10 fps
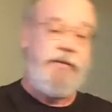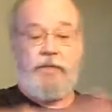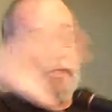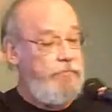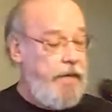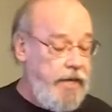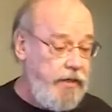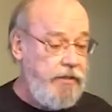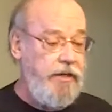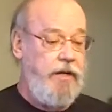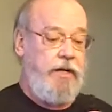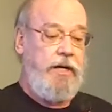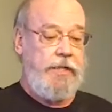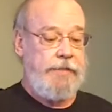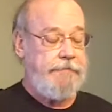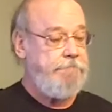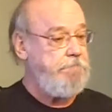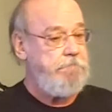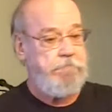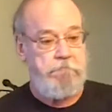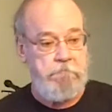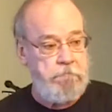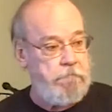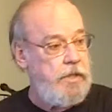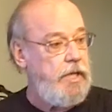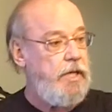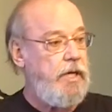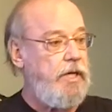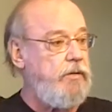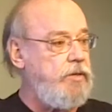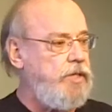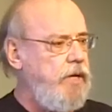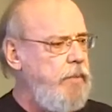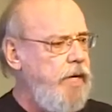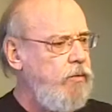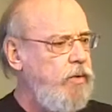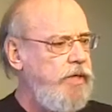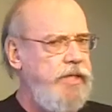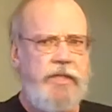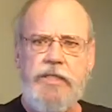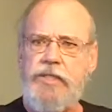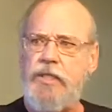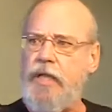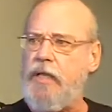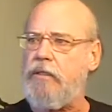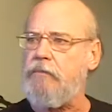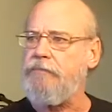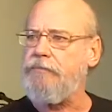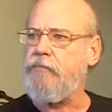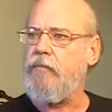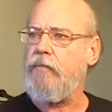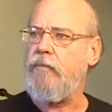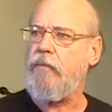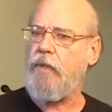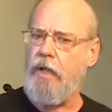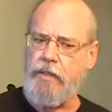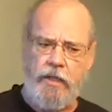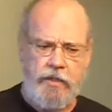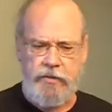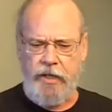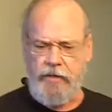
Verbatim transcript: our head. It doesn't matter. Um, and somehow we're in this together. Now, I,